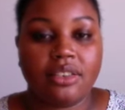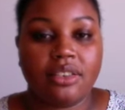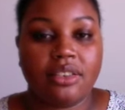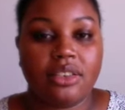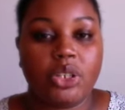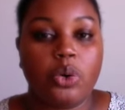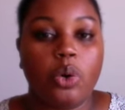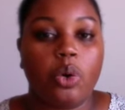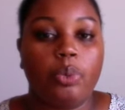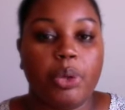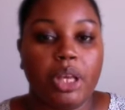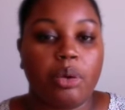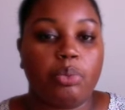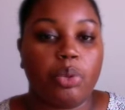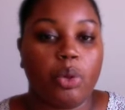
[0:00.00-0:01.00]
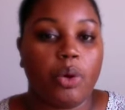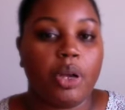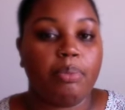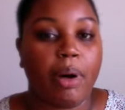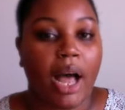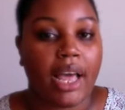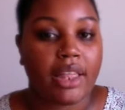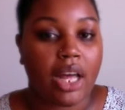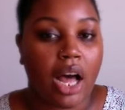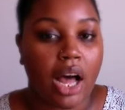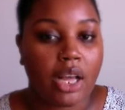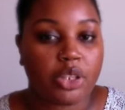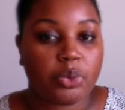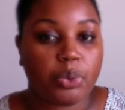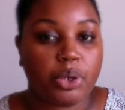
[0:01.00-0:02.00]
you will be employed by the
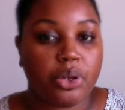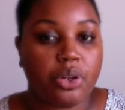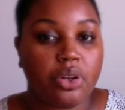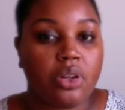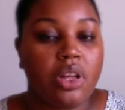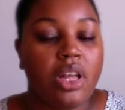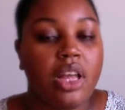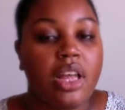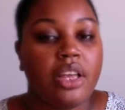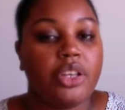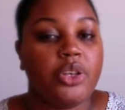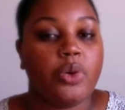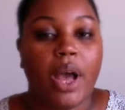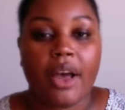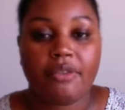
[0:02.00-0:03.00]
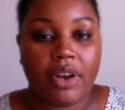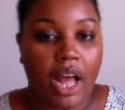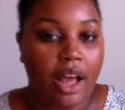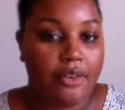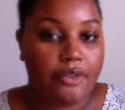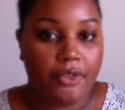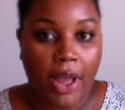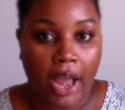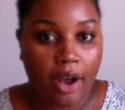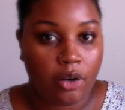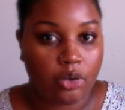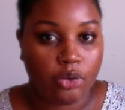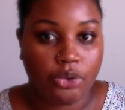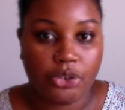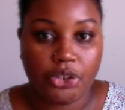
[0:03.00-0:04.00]
hospital. You have not
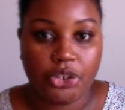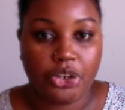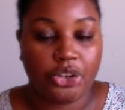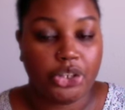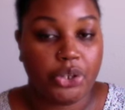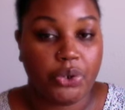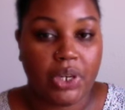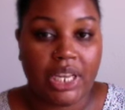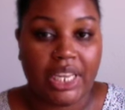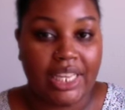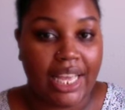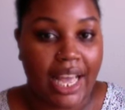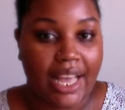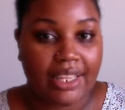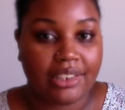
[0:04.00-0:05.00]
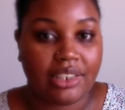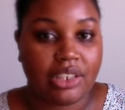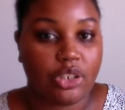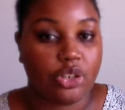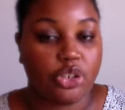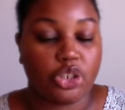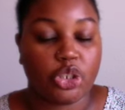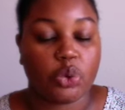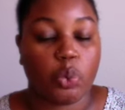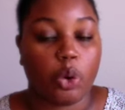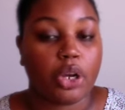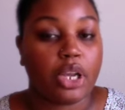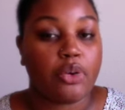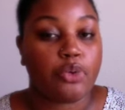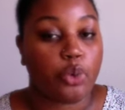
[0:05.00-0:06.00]
found your unit yet. You're just
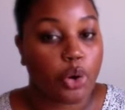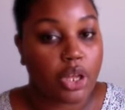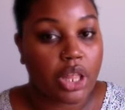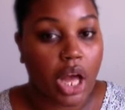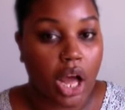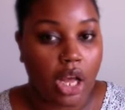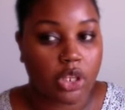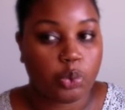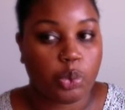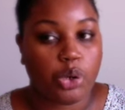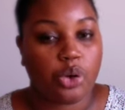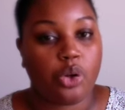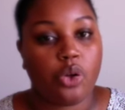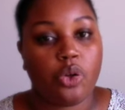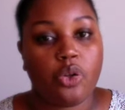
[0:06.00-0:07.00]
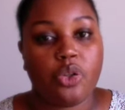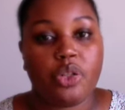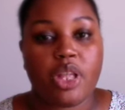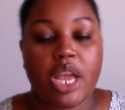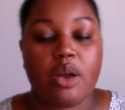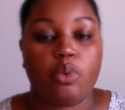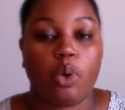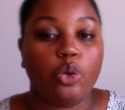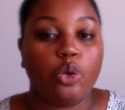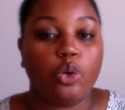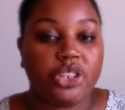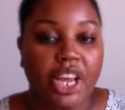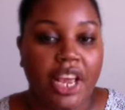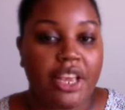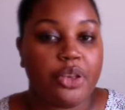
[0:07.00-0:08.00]
working for the hospital. They
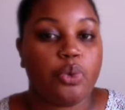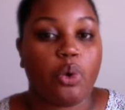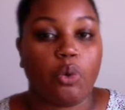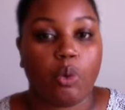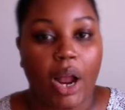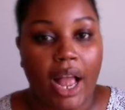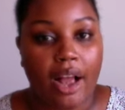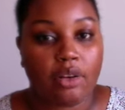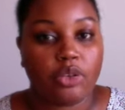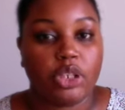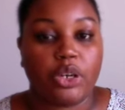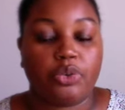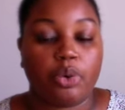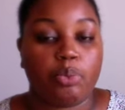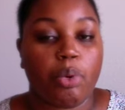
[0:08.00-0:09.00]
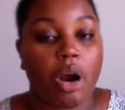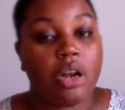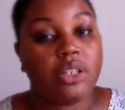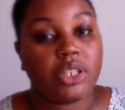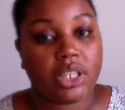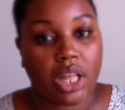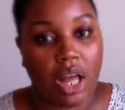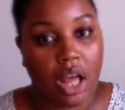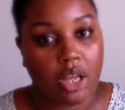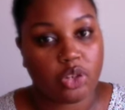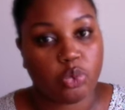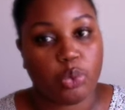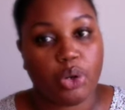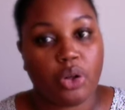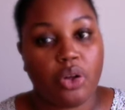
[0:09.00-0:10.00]
rotate you around different parts of the
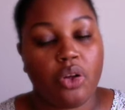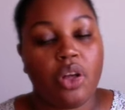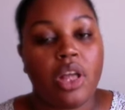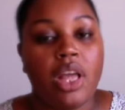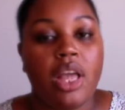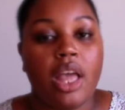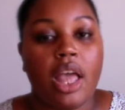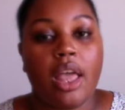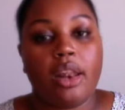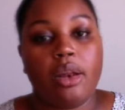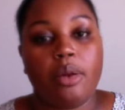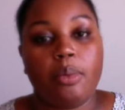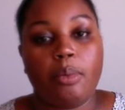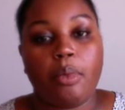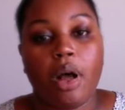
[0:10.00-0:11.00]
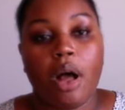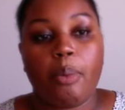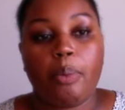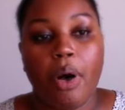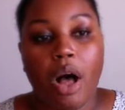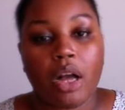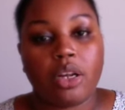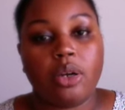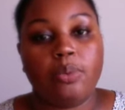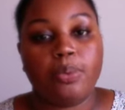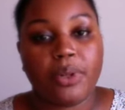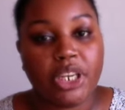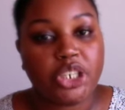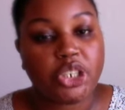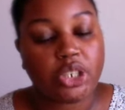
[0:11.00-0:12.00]
hospital. And upon
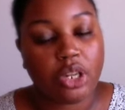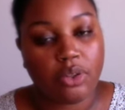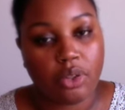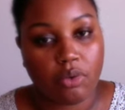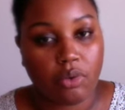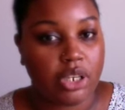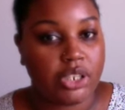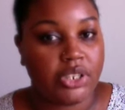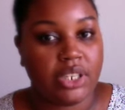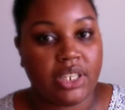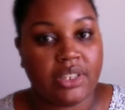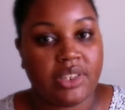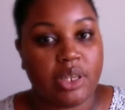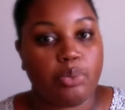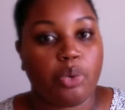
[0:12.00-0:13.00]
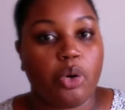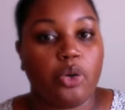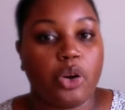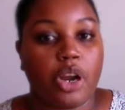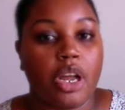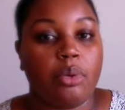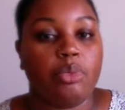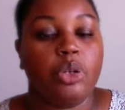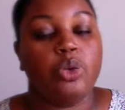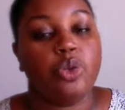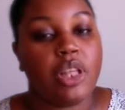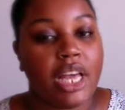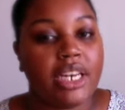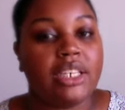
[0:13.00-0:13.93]
completion of the residency program, you then